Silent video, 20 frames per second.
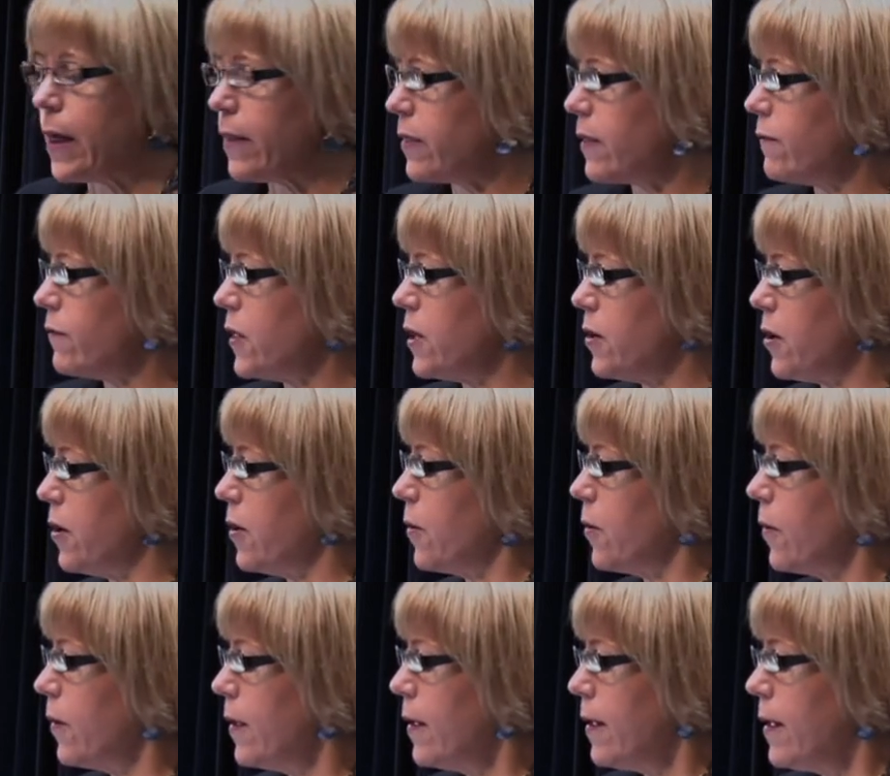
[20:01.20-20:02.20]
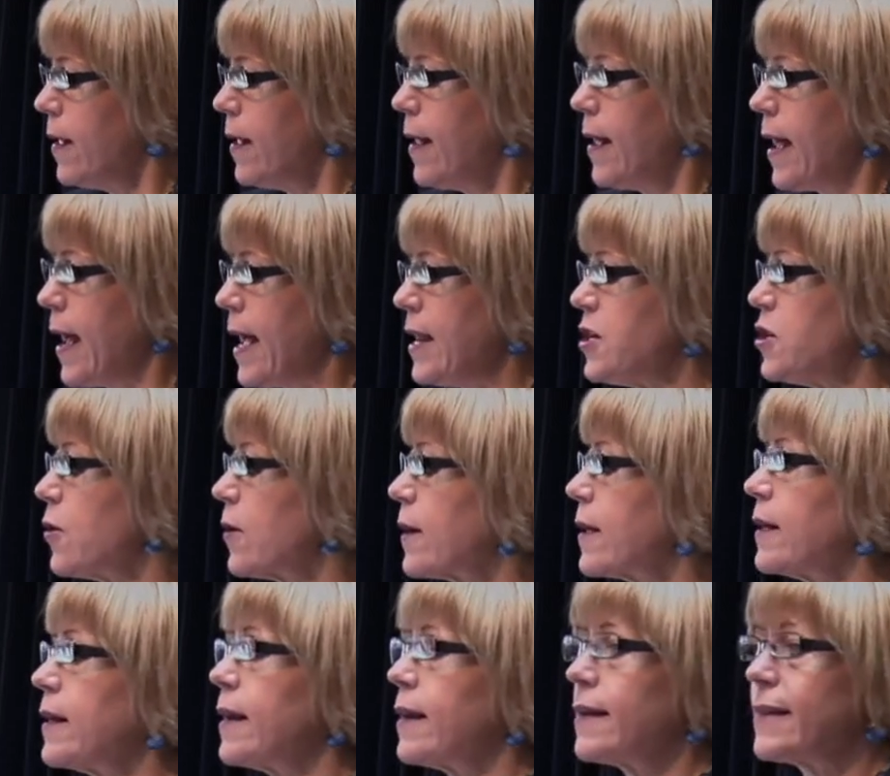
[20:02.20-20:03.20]
the month of the new. And you're
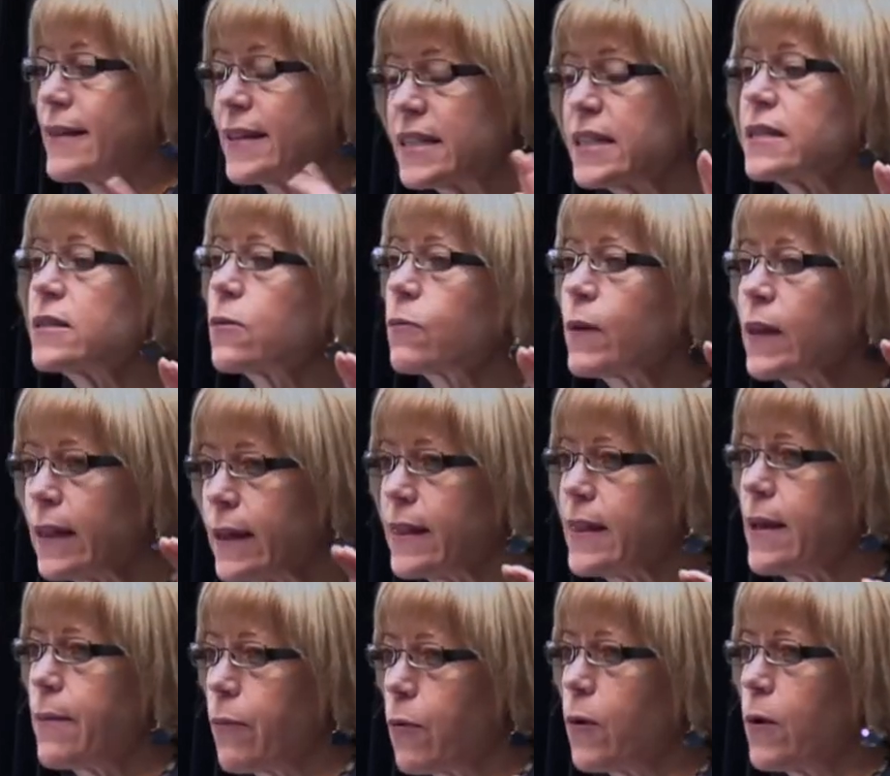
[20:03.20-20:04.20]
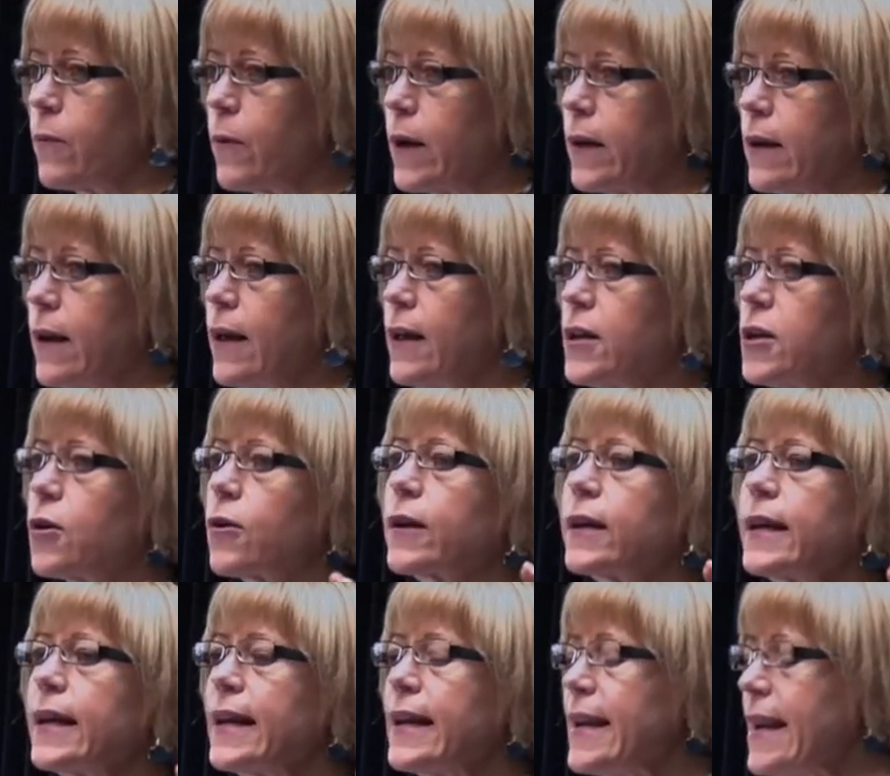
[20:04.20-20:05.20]
going to, this is the, really the important one, you're
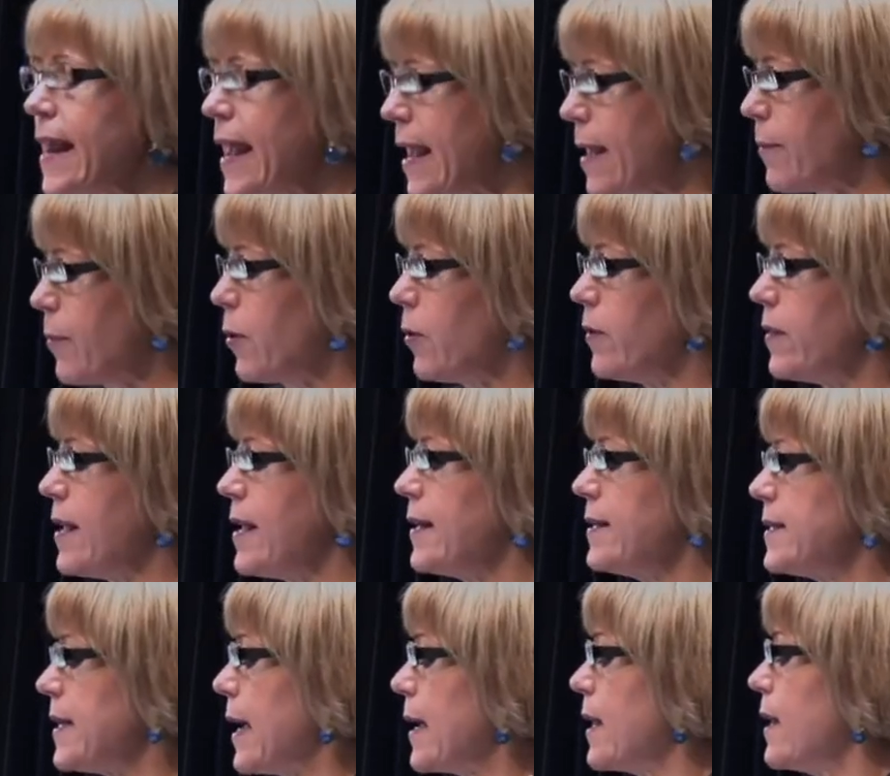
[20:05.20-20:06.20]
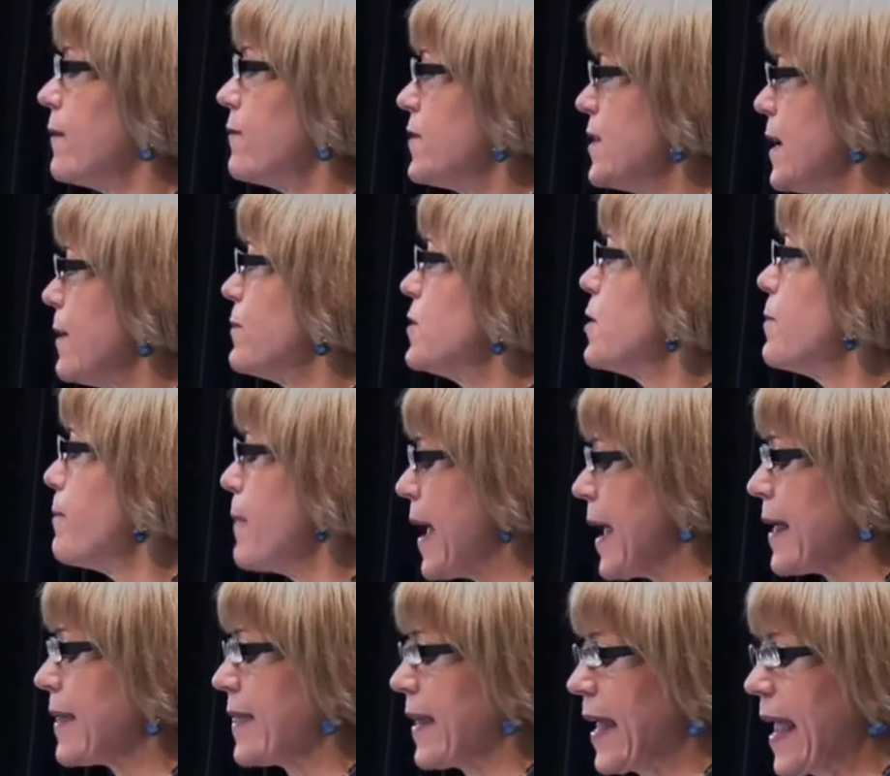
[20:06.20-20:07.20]
going to enable the executive team to
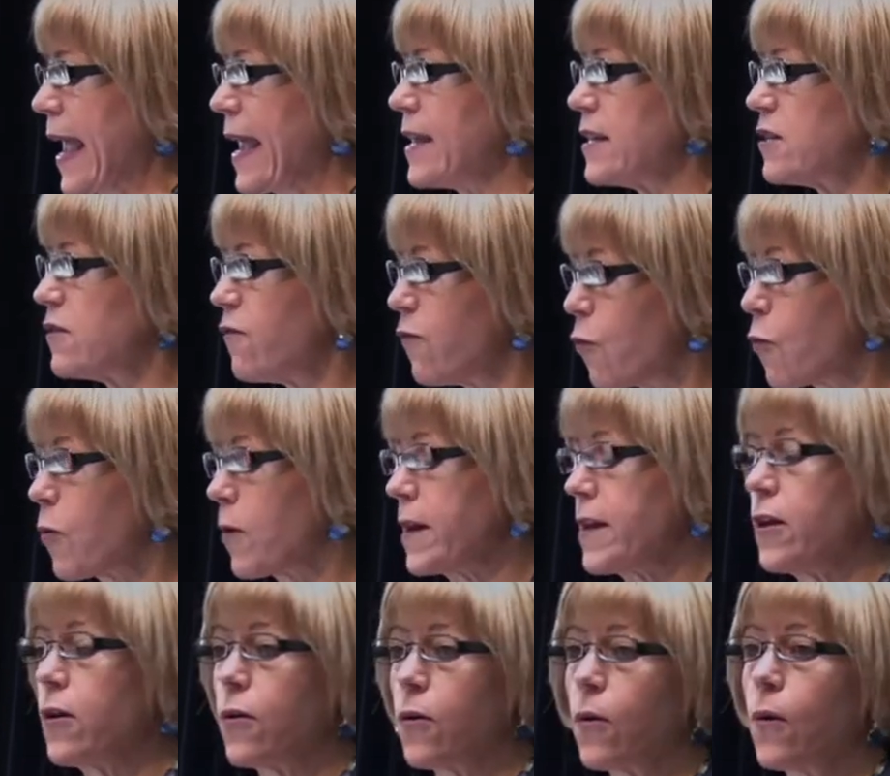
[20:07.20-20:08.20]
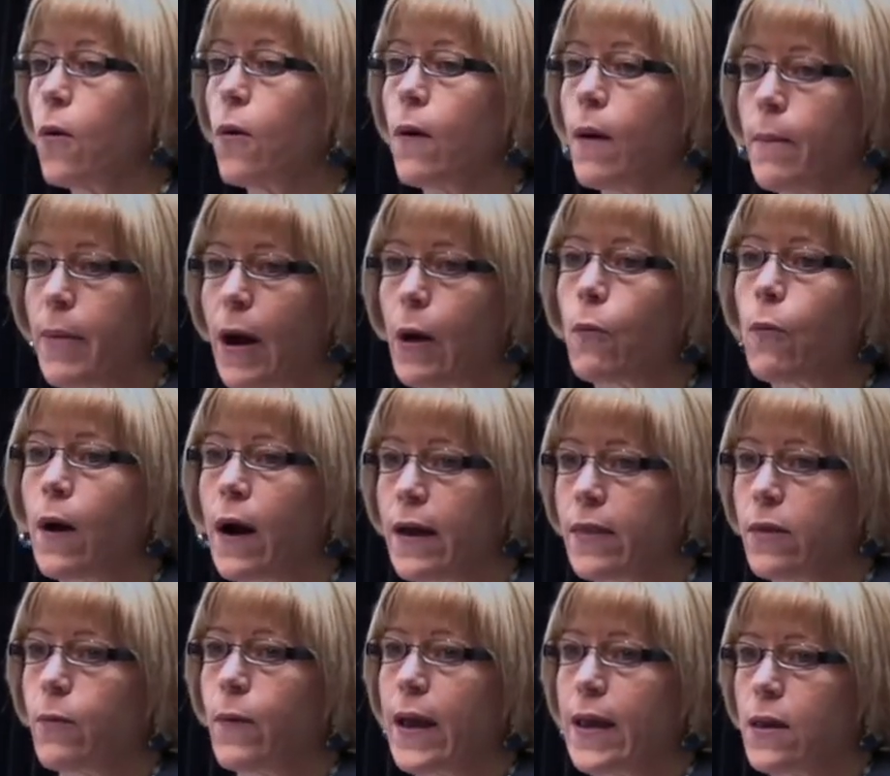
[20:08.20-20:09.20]
make the case for you about
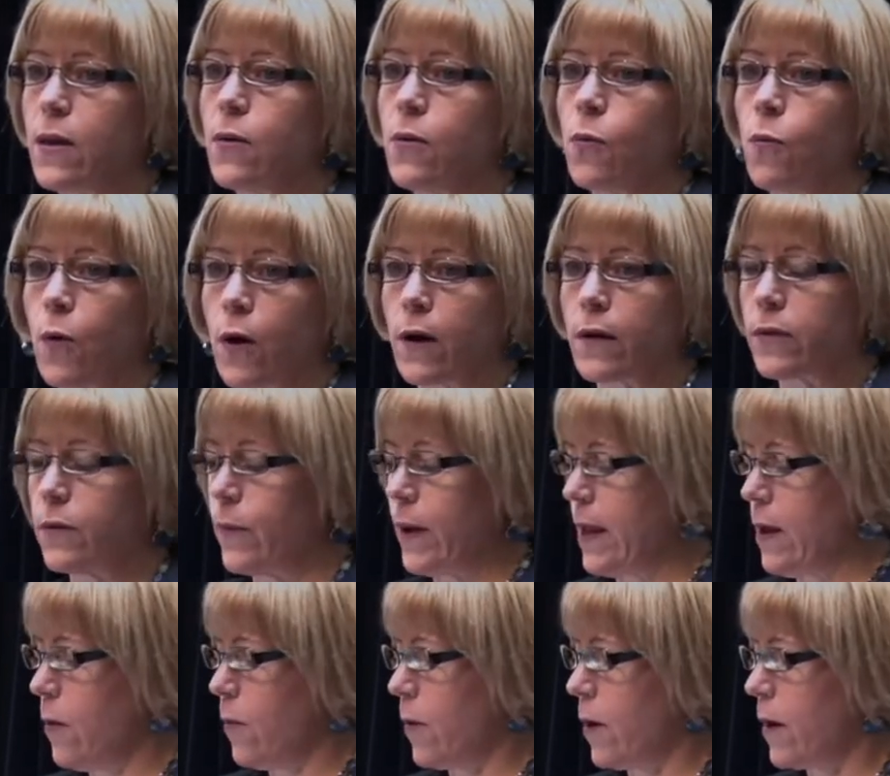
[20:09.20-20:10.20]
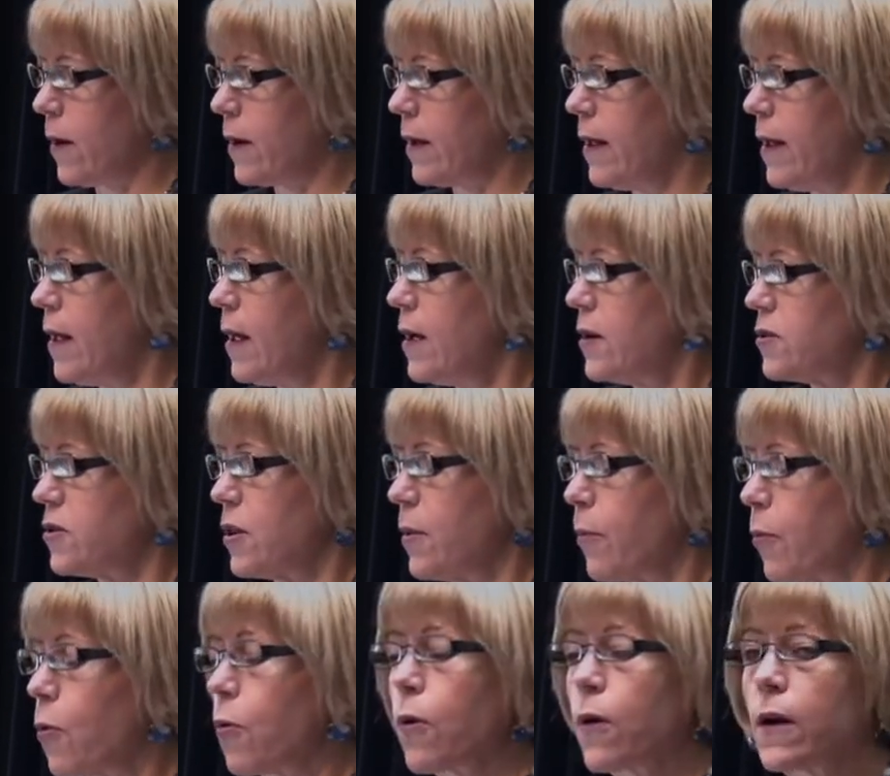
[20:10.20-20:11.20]
why the way you work the way you work to
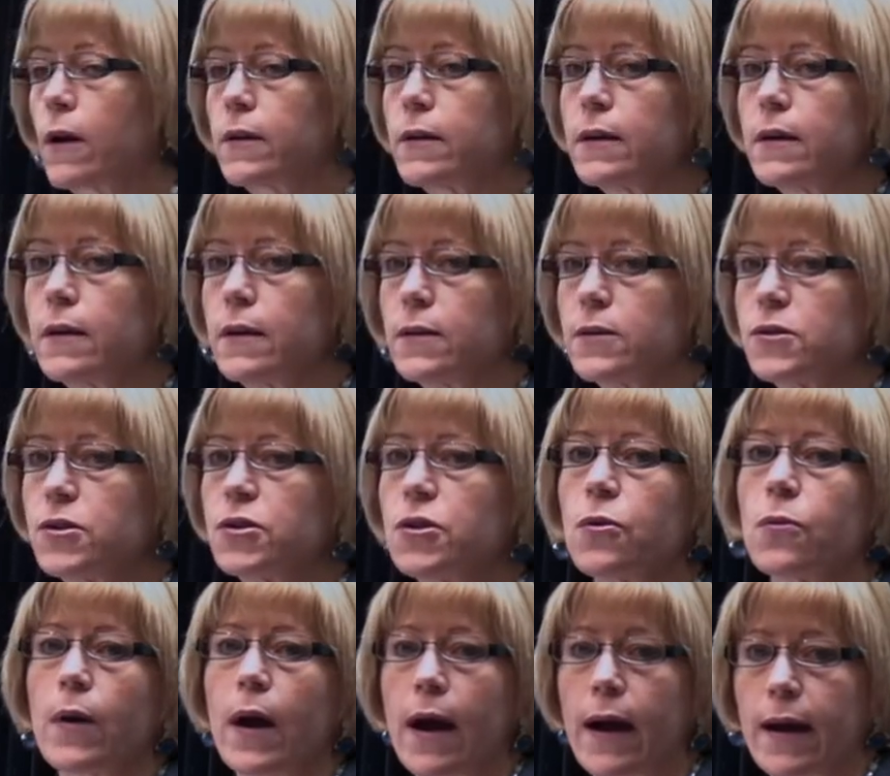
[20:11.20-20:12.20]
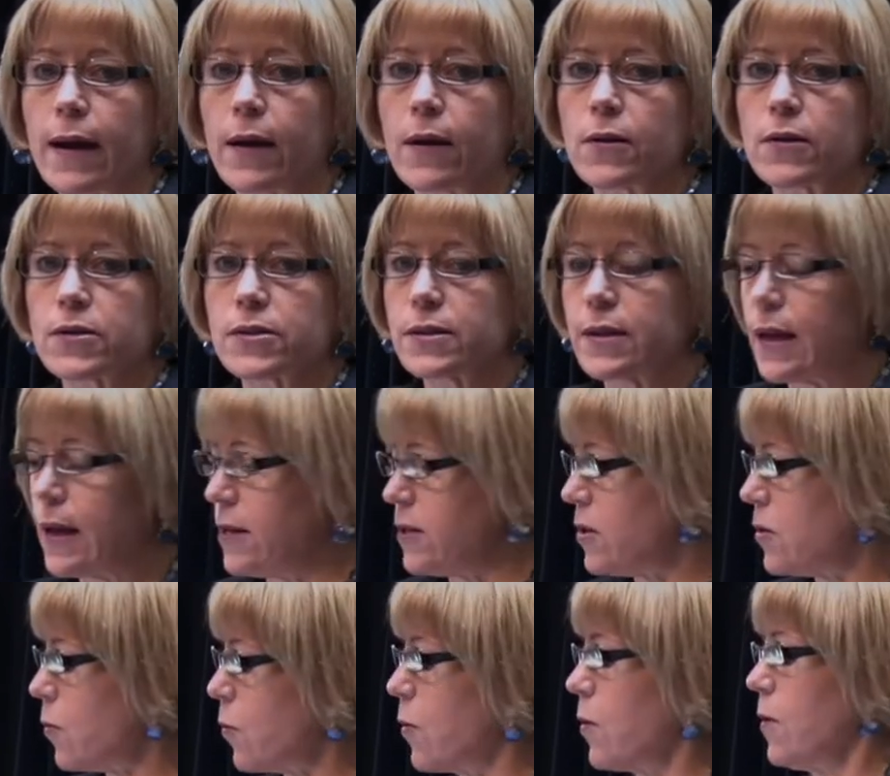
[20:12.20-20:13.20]
the board, to new hires, and
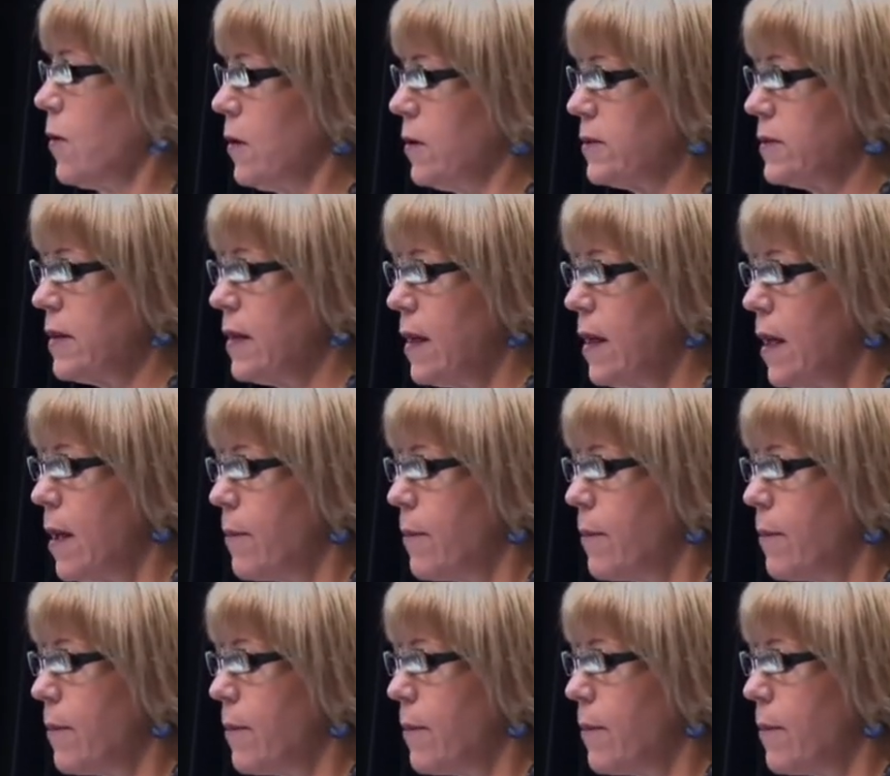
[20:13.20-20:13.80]
to the world.